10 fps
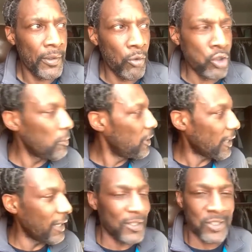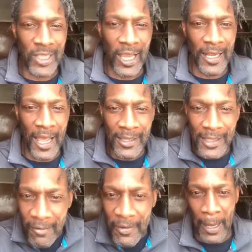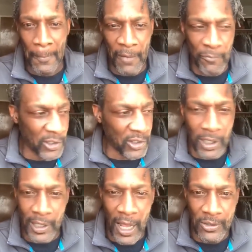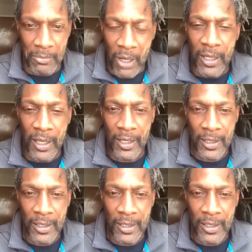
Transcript: What you mean I can't stand here? I live here. I pay fifteen hundred dollars a month here.